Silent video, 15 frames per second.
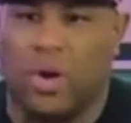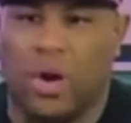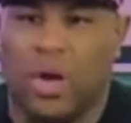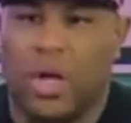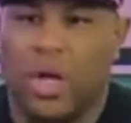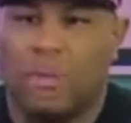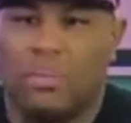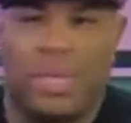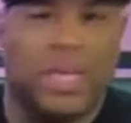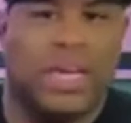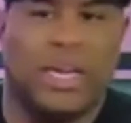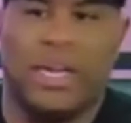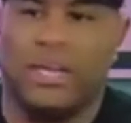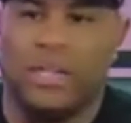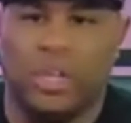or
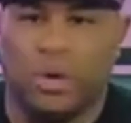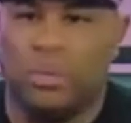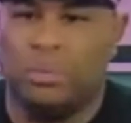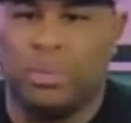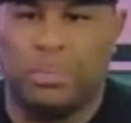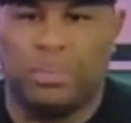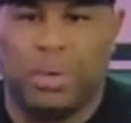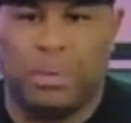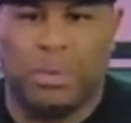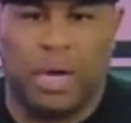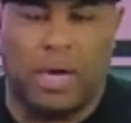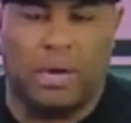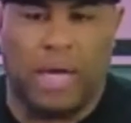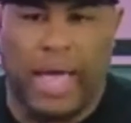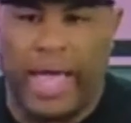being an
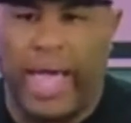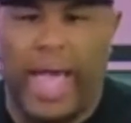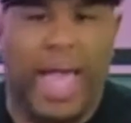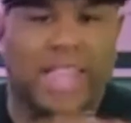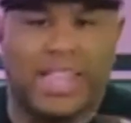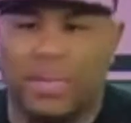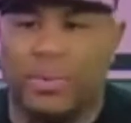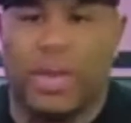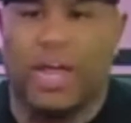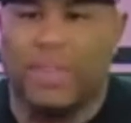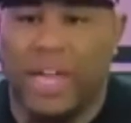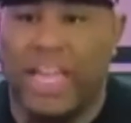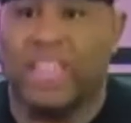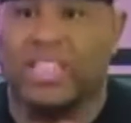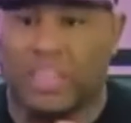athlete,
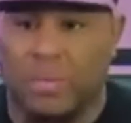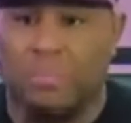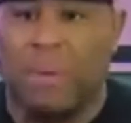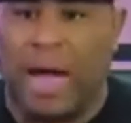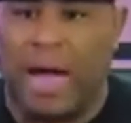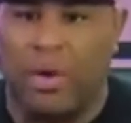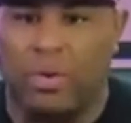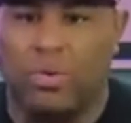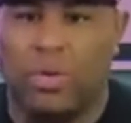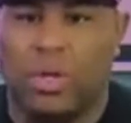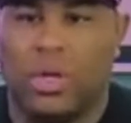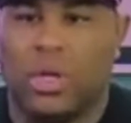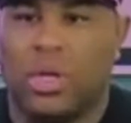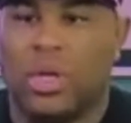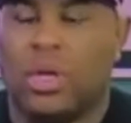whatever. It's about
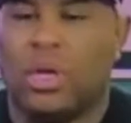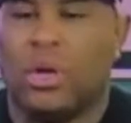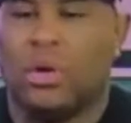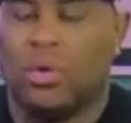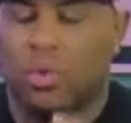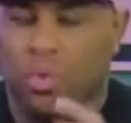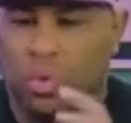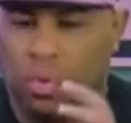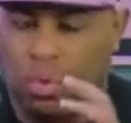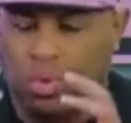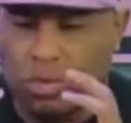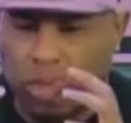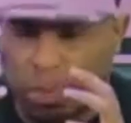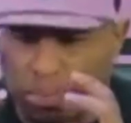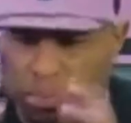
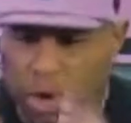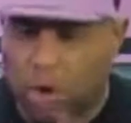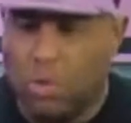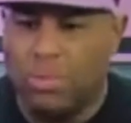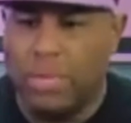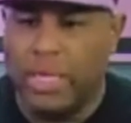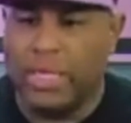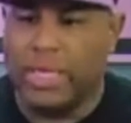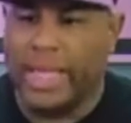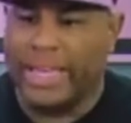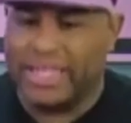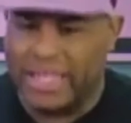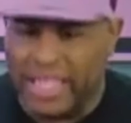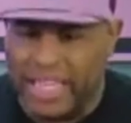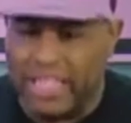the moment.
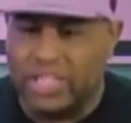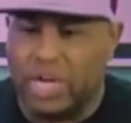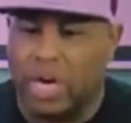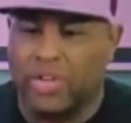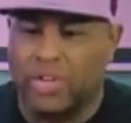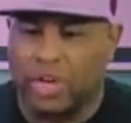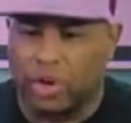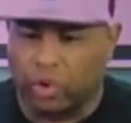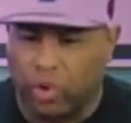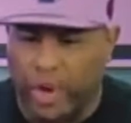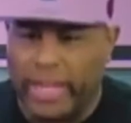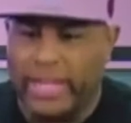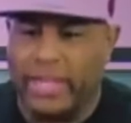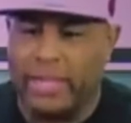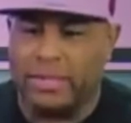Like, these are the
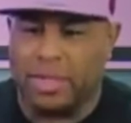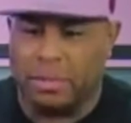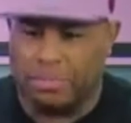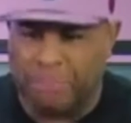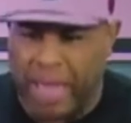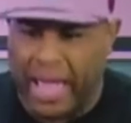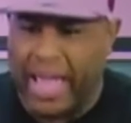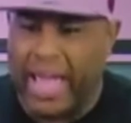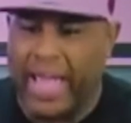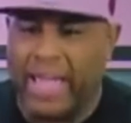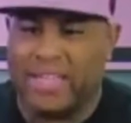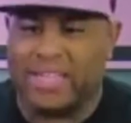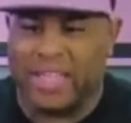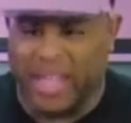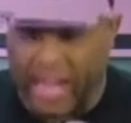great, the
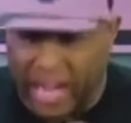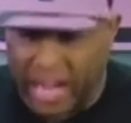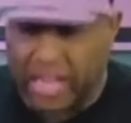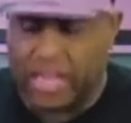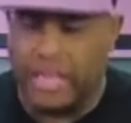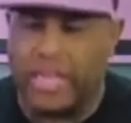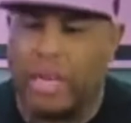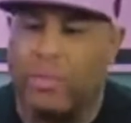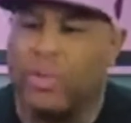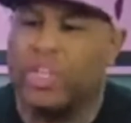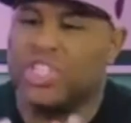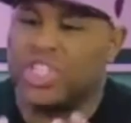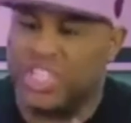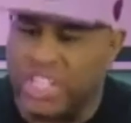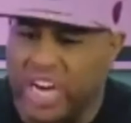bad, the ugly, and I
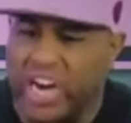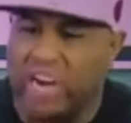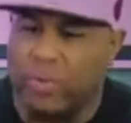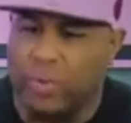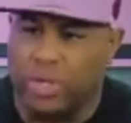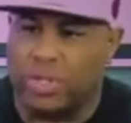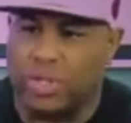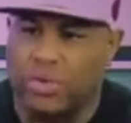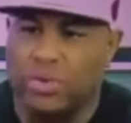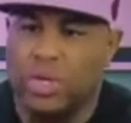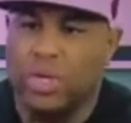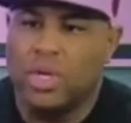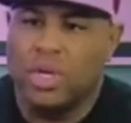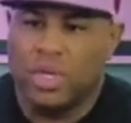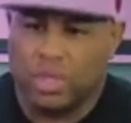want to share it with you
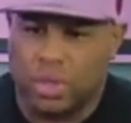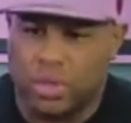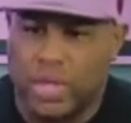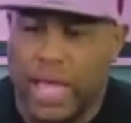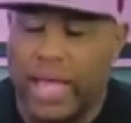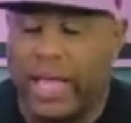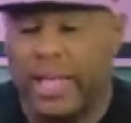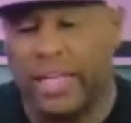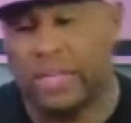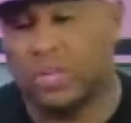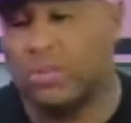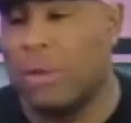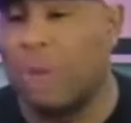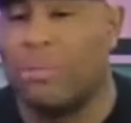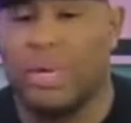so that, and this is
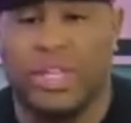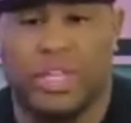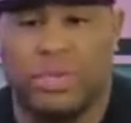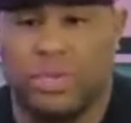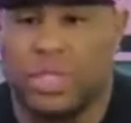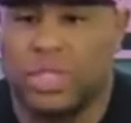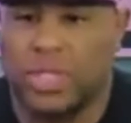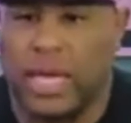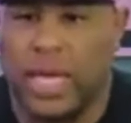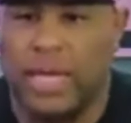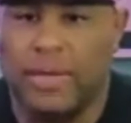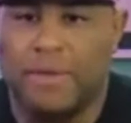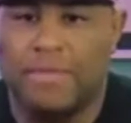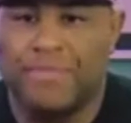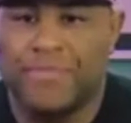what my mother used to say.
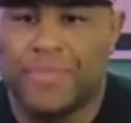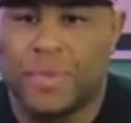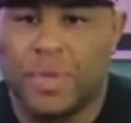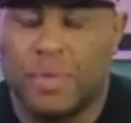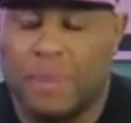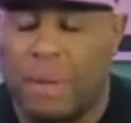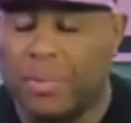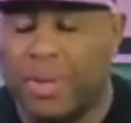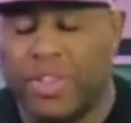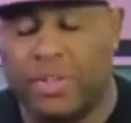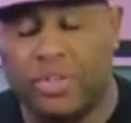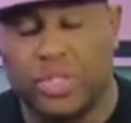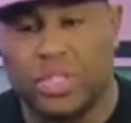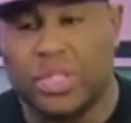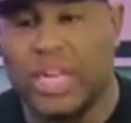My mother
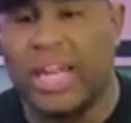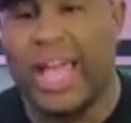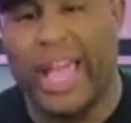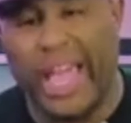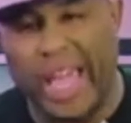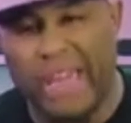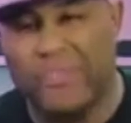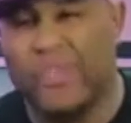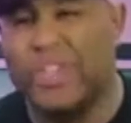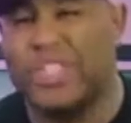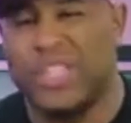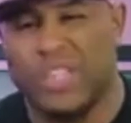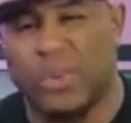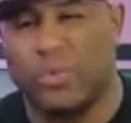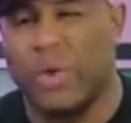used to say that every
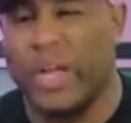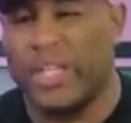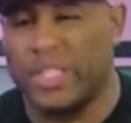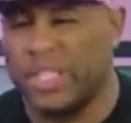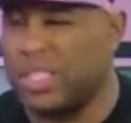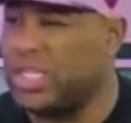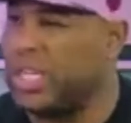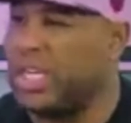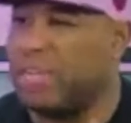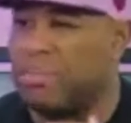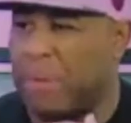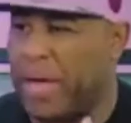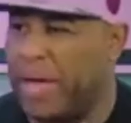generation should get